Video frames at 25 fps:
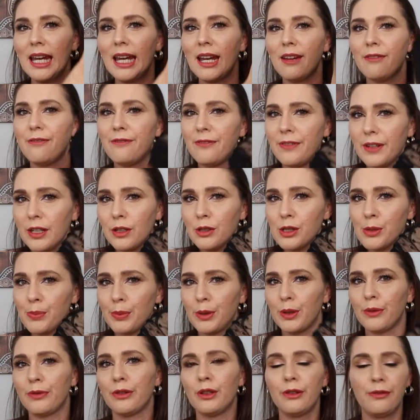It feels
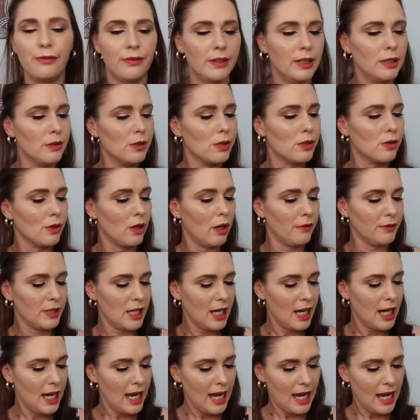beautiful, it feels soft,